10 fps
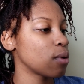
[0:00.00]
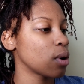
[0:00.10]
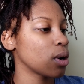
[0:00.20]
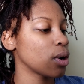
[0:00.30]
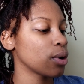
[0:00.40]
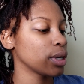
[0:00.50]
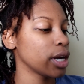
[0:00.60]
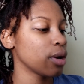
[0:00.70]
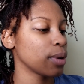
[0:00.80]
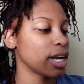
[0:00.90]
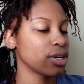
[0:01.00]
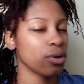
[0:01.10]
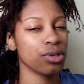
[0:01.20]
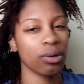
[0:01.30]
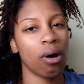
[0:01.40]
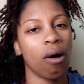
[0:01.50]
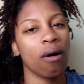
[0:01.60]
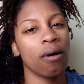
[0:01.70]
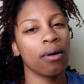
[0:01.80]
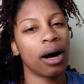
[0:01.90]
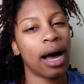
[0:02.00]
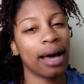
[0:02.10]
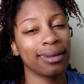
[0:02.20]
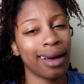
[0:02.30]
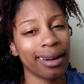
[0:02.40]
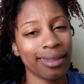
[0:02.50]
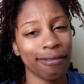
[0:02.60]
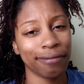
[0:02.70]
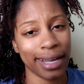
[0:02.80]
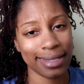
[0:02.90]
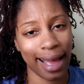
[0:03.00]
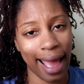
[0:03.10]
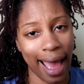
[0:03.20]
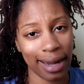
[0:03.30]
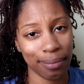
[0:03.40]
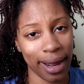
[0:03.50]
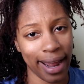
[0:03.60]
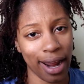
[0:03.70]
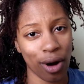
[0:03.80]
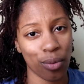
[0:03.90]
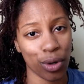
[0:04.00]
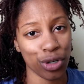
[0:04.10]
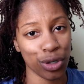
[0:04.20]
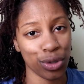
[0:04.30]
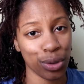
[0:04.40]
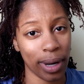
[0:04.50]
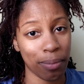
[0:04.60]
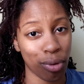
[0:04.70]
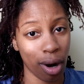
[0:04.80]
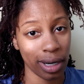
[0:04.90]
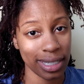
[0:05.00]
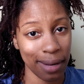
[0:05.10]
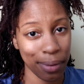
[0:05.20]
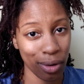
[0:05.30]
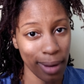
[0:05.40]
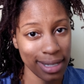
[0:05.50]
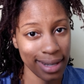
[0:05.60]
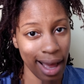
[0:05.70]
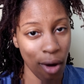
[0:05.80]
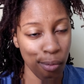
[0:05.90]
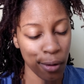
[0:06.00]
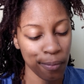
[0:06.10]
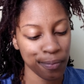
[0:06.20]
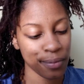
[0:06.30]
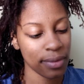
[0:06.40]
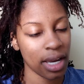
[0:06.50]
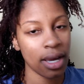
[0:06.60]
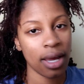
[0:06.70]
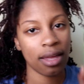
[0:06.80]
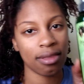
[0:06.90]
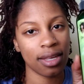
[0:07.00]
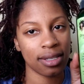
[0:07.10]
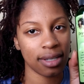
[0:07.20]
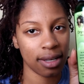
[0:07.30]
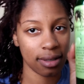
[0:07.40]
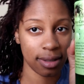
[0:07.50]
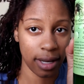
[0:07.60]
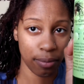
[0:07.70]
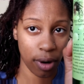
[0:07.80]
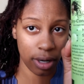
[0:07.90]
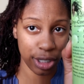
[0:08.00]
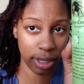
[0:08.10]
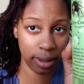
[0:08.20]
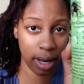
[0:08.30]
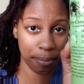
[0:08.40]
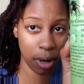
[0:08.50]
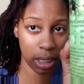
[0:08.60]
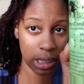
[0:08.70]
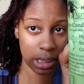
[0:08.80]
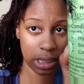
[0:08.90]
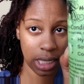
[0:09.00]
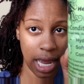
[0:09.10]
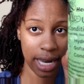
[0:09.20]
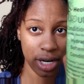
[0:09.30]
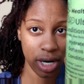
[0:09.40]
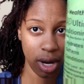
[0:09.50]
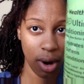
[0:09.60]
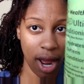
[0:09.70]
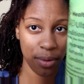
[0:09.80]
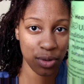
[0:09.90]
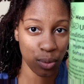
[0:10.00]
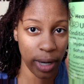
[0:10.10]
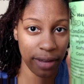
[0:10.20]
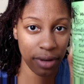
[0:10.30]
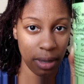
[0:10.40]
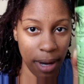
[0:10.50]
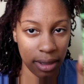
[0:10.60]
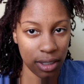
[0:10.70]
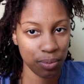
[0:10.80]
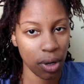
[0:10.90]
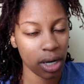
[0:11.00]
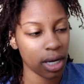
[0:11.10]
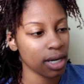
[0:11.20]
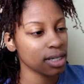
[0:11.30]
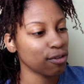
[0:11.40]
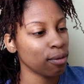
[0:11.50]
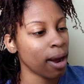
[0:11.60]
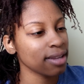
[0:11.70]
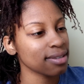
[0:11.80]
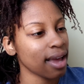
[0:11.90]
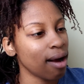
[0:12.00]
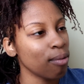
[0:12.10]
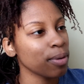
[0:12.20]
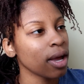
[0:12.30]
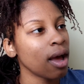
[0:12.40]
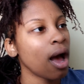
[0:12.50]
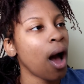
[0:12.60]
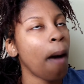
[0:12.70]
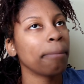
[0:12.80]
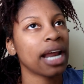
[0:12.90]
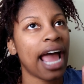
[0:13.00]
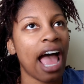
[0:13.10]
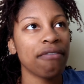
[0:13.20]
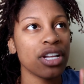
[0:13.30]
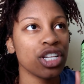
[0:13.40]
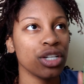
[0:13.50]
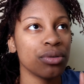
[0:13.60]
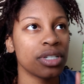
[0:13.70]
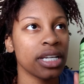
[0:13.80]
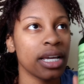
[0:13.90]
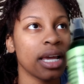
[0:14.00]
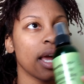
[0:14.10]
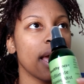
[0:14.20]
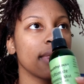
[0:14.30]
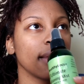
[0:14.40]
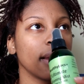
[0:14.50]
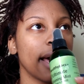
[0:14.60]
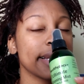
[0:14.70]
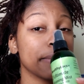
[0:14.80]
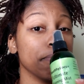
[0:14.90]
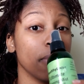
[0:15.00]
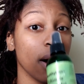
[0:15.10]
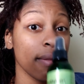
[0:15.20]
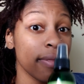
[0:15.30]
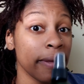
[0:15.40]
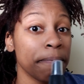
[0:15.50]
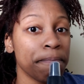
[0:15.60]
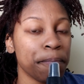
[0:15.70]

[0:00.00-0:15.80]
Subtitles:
For earlier when I told you all a lot of the flakes I had in my hair were due to a product I put on my scalp. This is said product. I know I was raving about this product for my scalp, but I haven't used it in the last month,